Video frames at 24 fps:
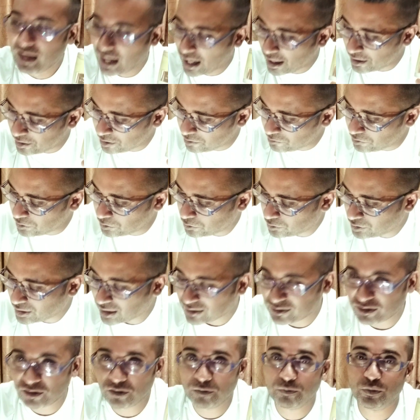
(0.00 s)
I reviewed the
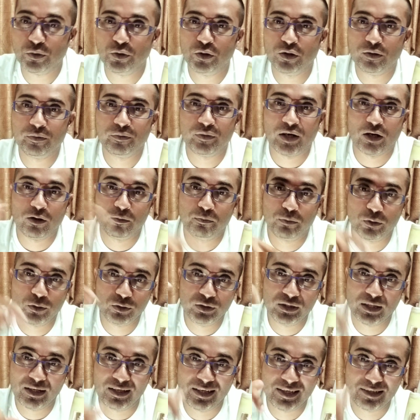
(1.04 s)
Azzaro Pour Homme I'll
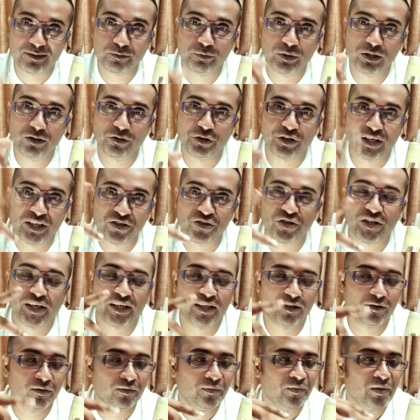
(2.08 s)
put the links below you can check it
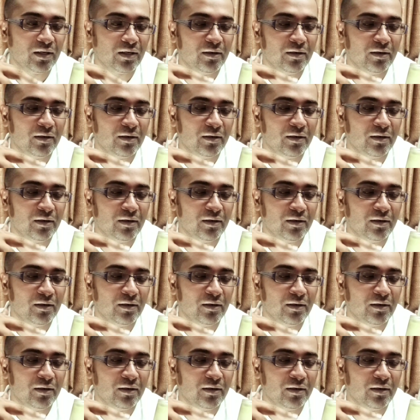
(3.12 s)
out